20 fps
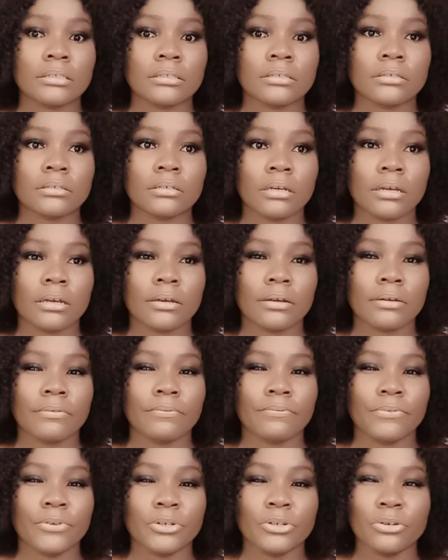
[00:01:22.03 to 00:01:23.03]

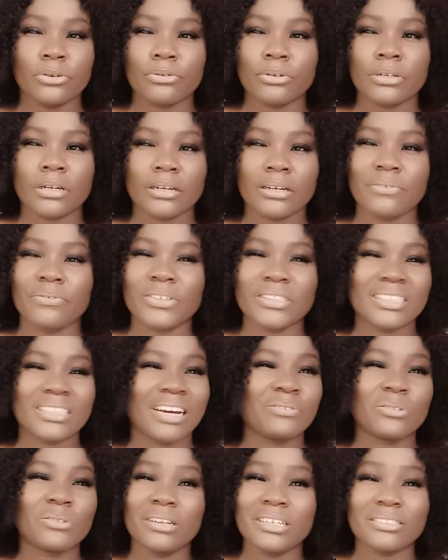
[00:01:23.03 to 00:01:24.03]
videoing and everything,
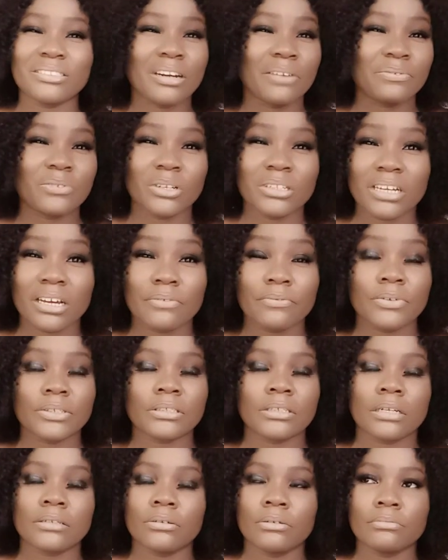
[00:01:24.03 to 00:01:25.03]
I've done
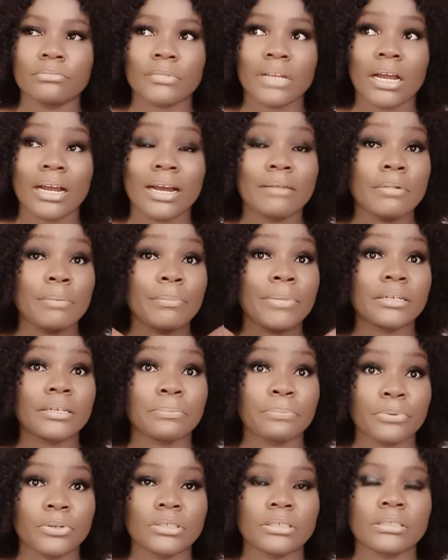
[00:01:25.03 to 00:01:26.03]
everything. I can't remember the
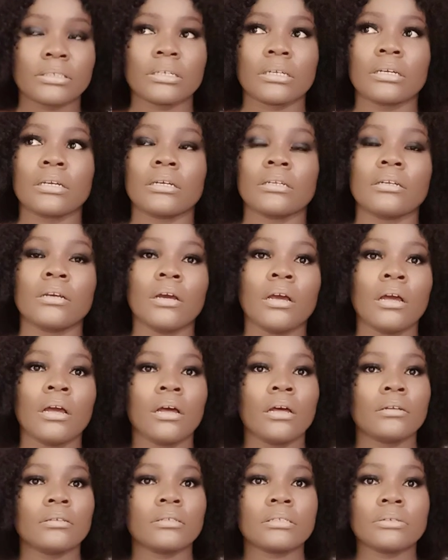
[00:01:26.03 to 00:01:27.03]
process again
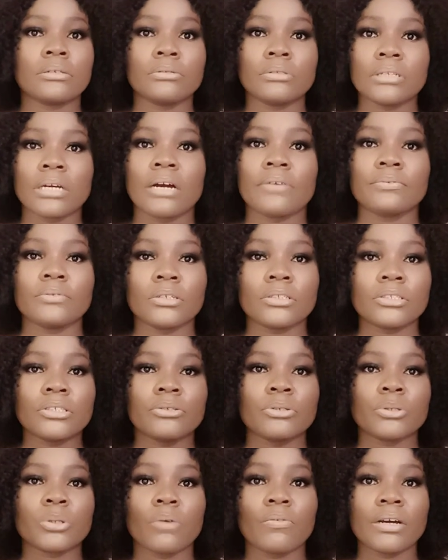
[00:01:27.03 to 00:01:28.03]
till now. I've not still
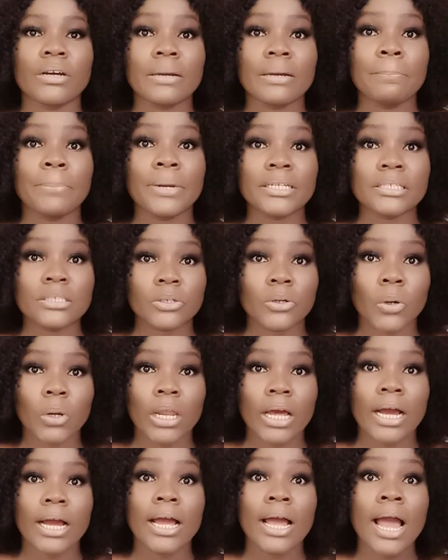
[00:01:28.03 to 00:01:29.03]
recovered that
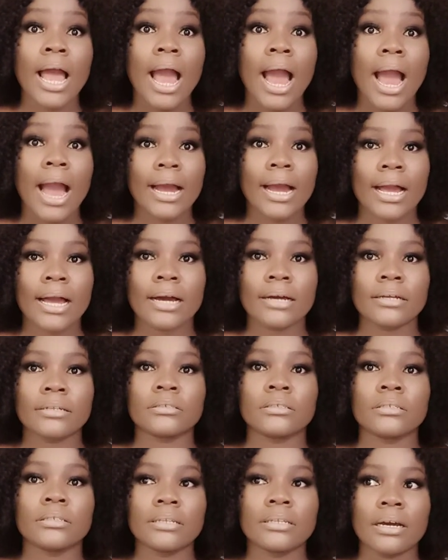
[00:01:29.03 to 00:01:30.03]
particular
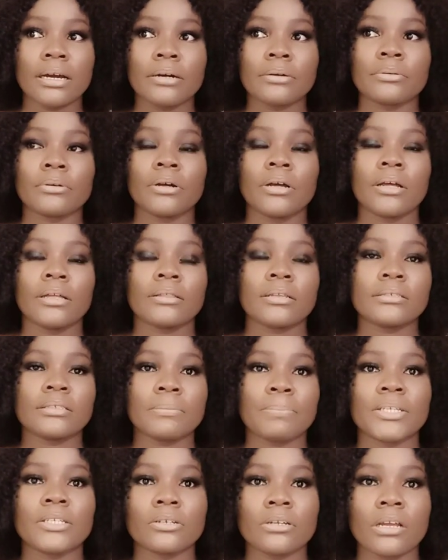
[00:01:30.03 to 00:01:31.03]
account. Now, there's a
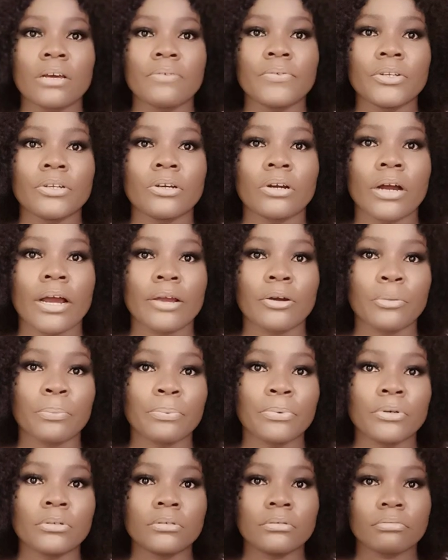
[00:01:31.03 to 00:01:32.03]
particular video I
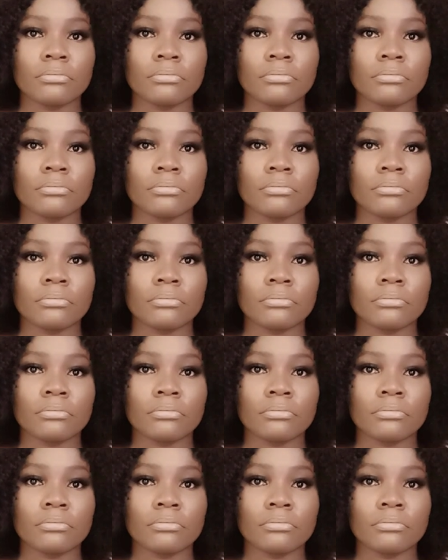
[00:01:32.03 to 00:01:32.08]
upload